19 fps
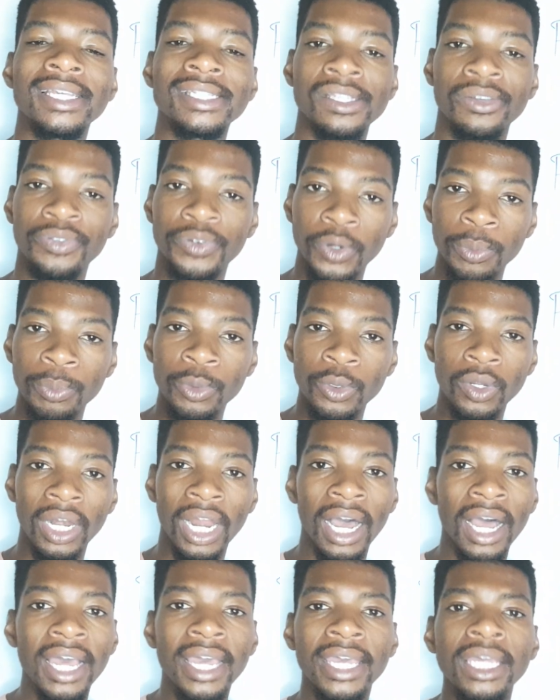has a
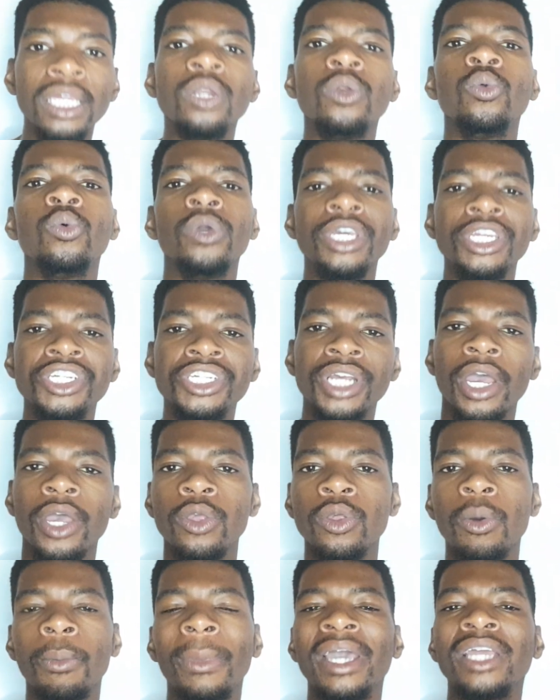formula in which
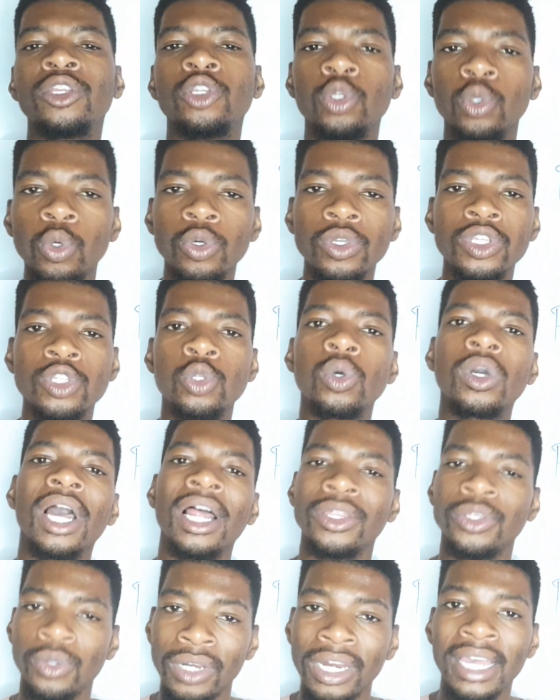you might use to
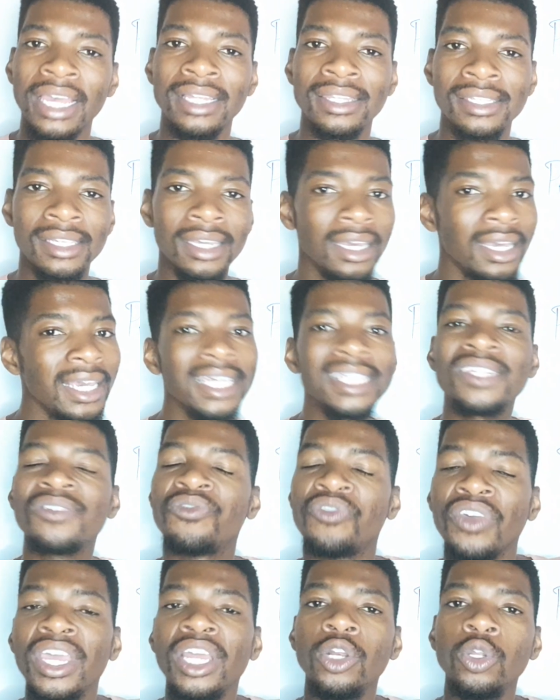calculate its
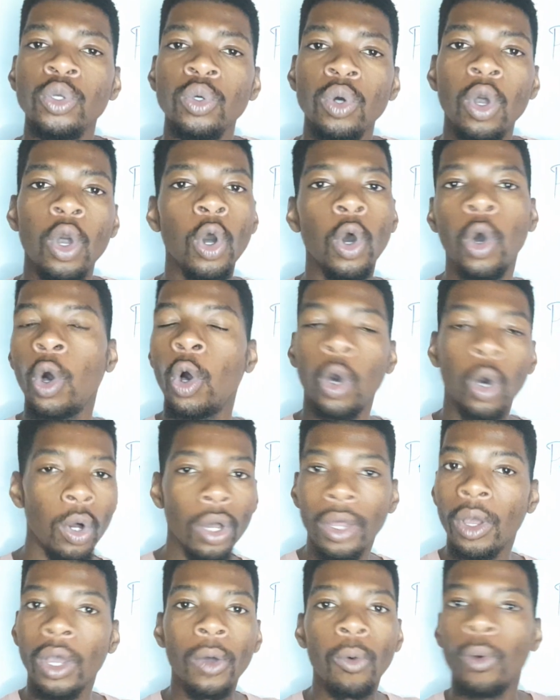value or
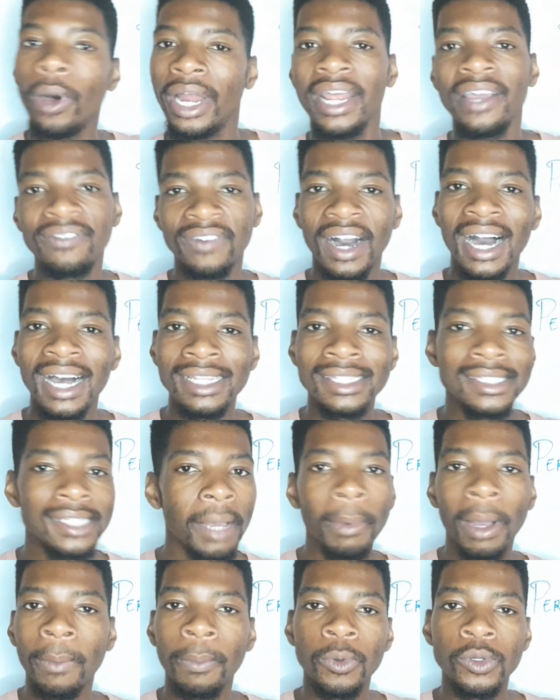whatever answer
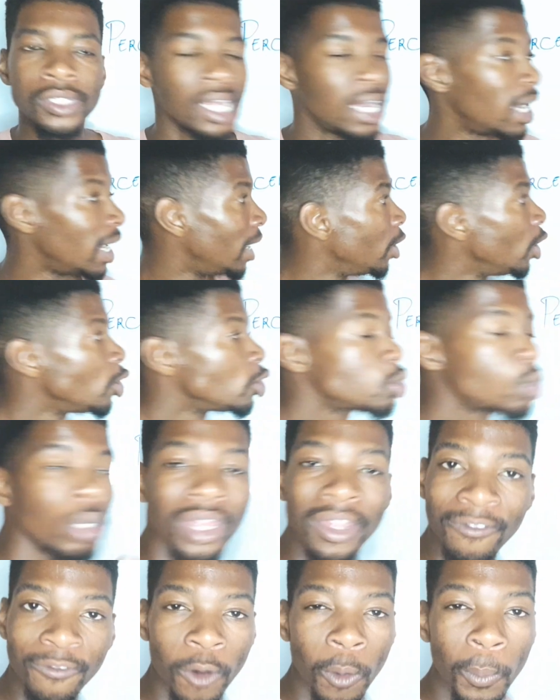bakubuza ngayo. So
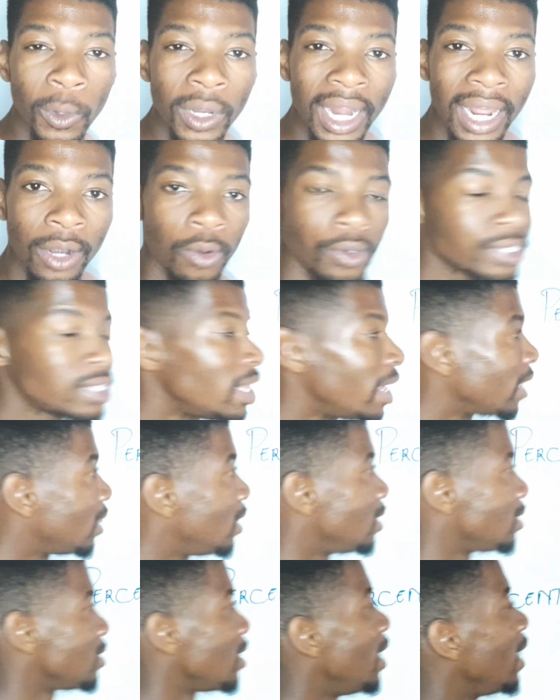the formula looks like
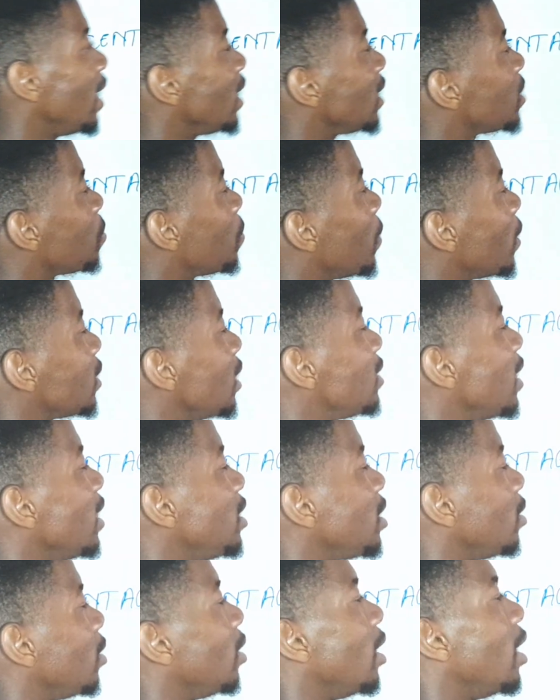this. It's
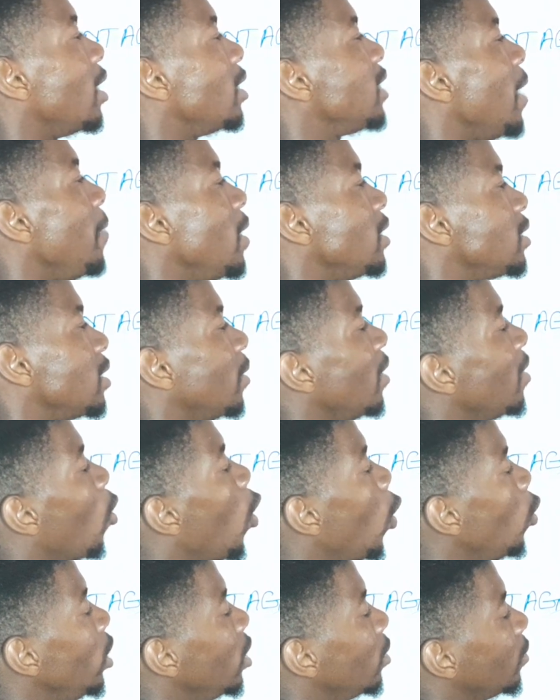percentage times
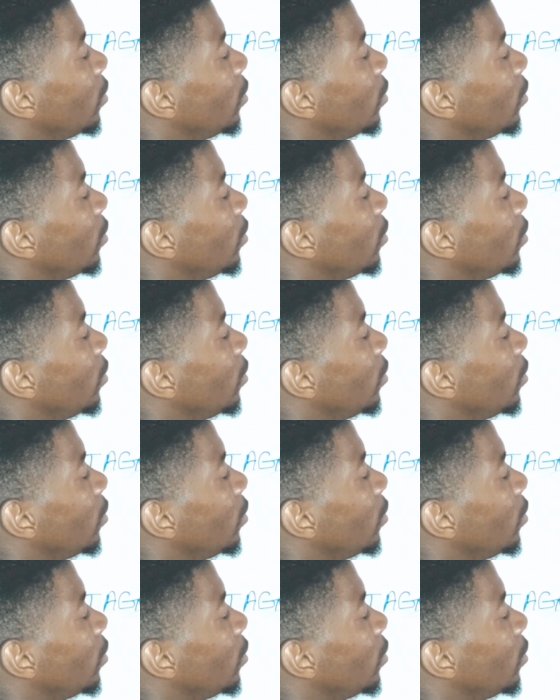whole